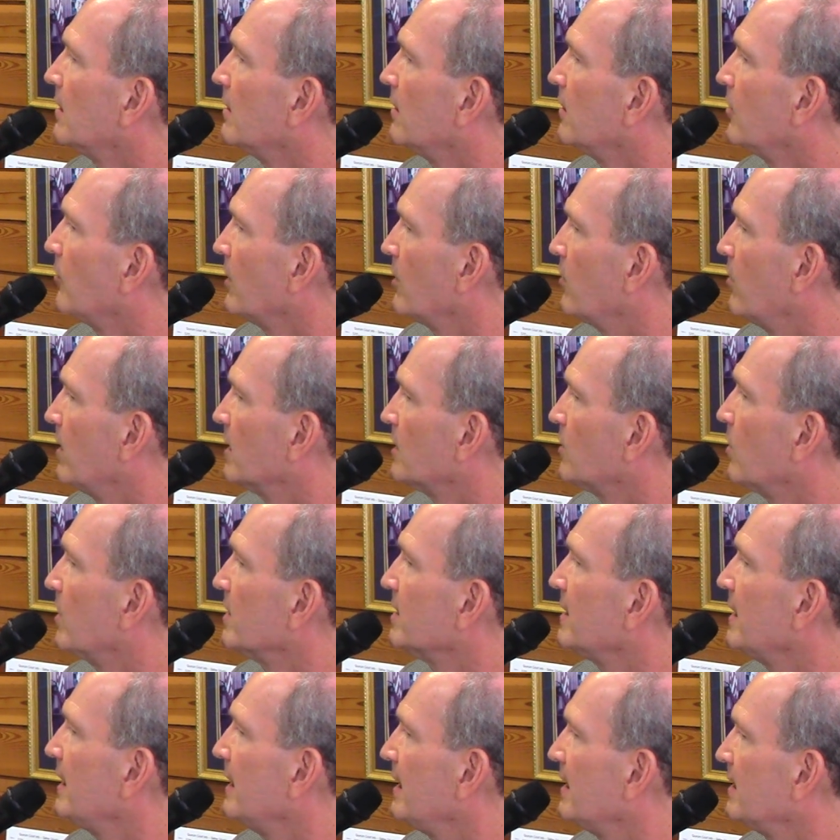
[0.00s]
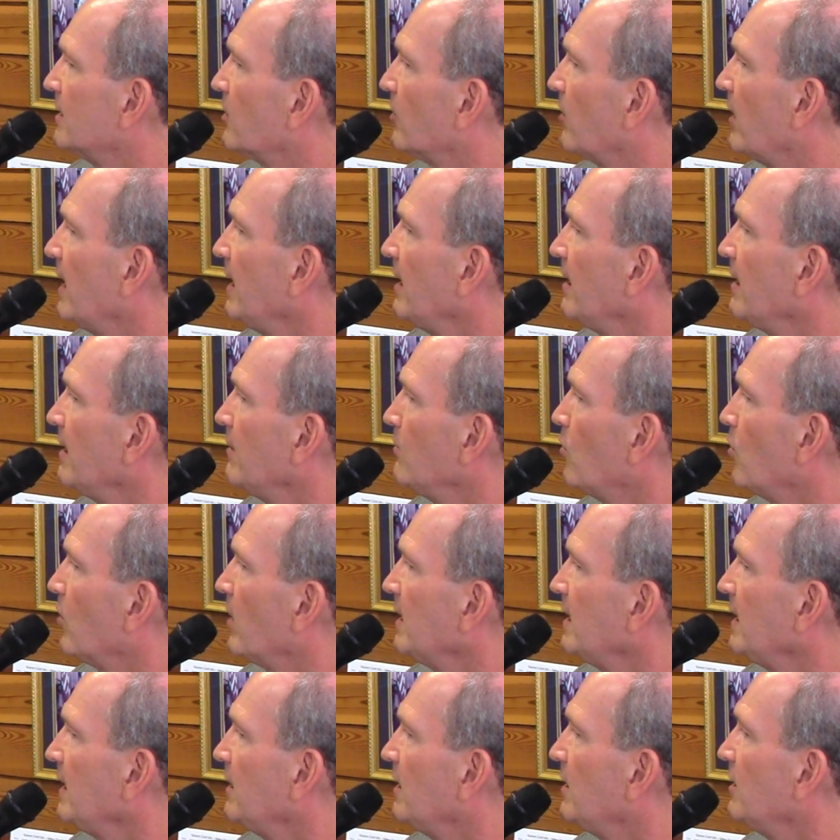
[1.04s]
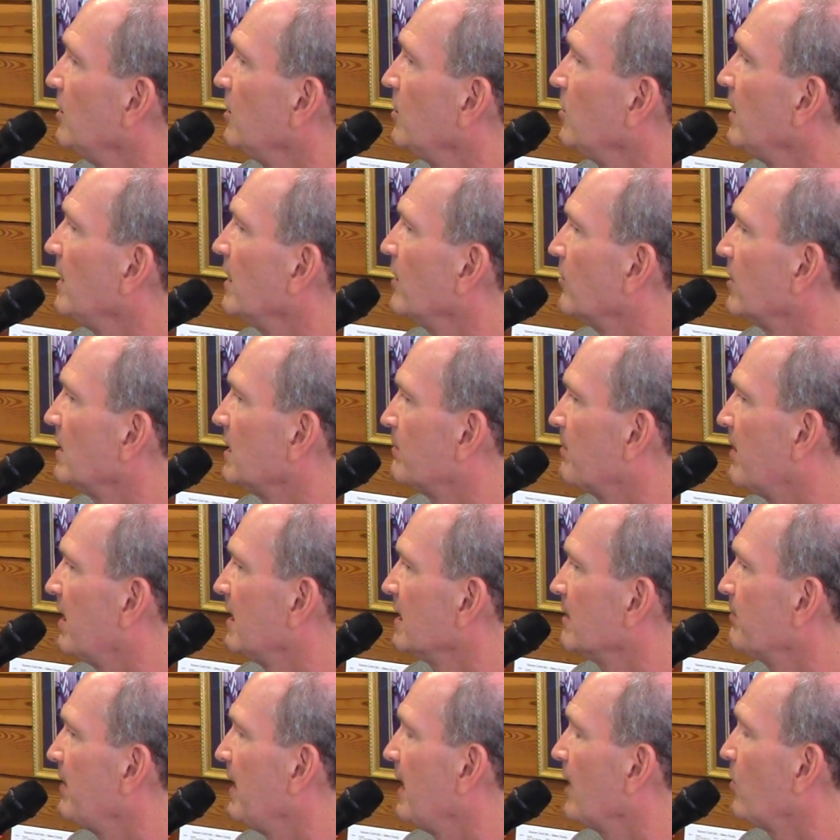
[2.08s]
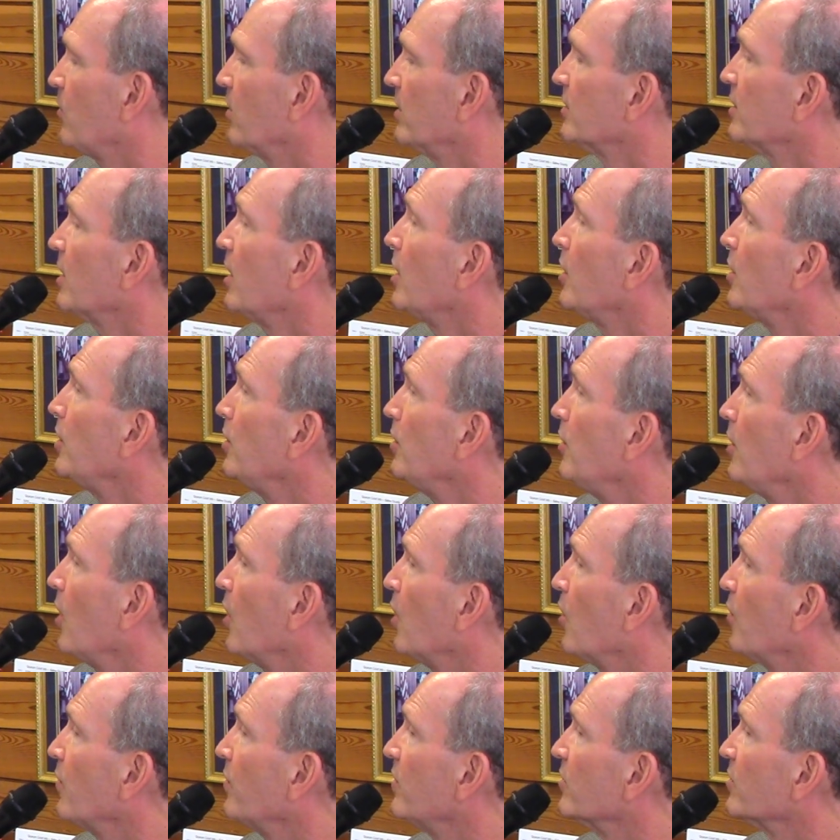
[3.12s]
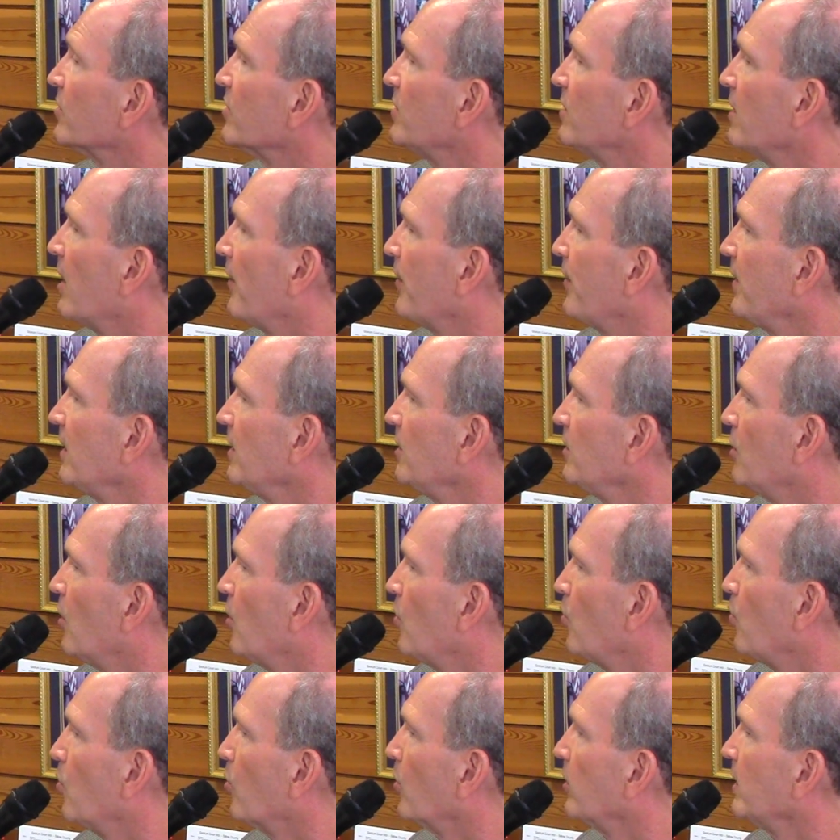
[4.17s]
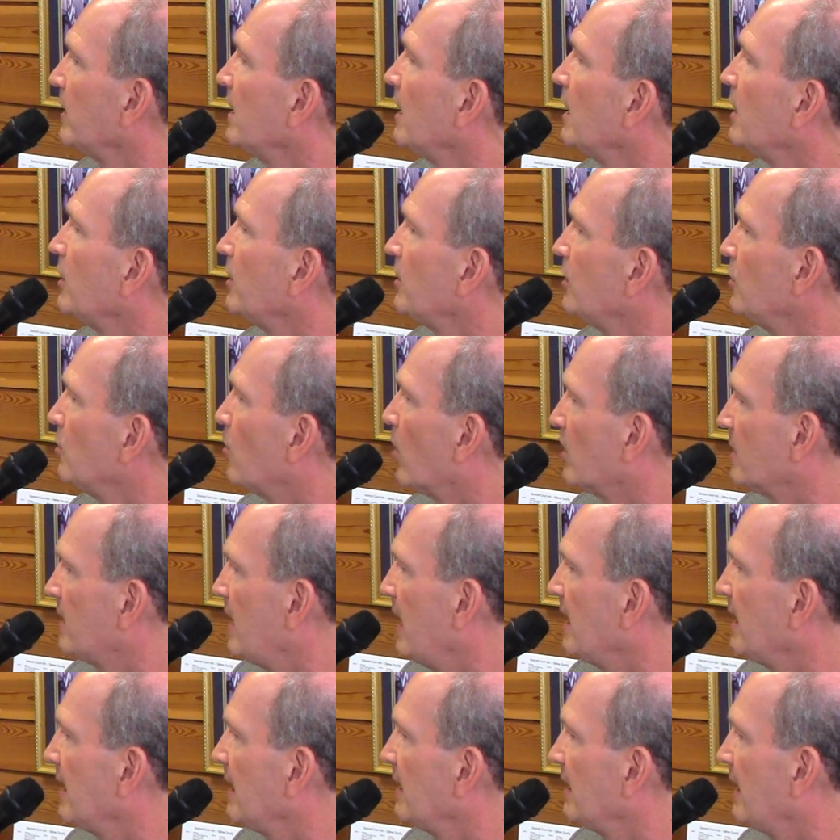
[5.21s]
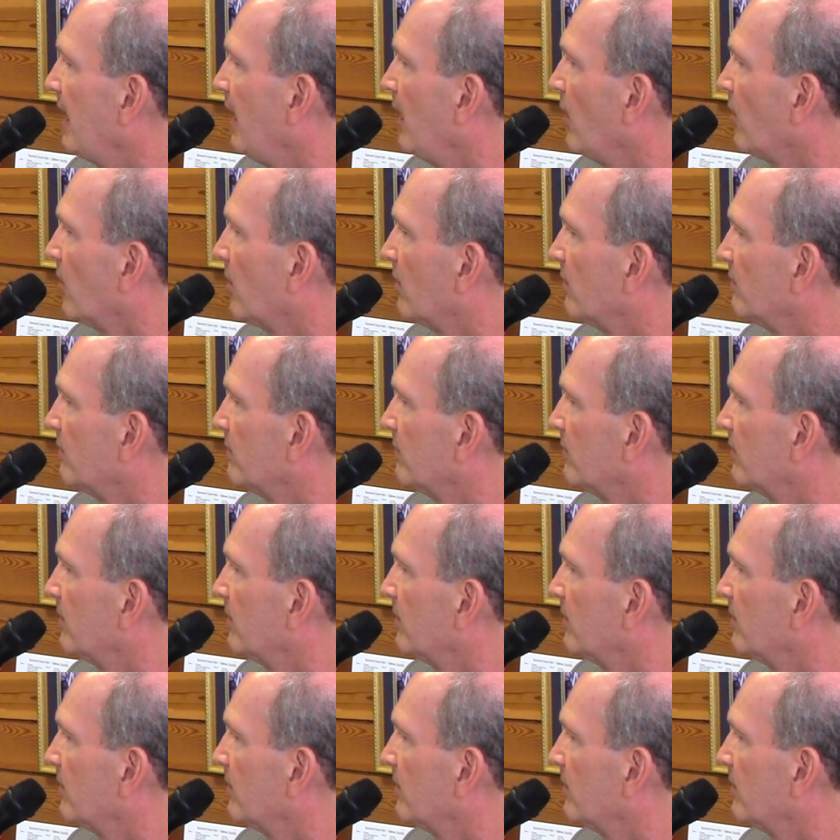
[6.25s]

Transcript: The request was, is there anything more I need to do? And the response back was, no, there's nothing, don't worry, you are taken care of.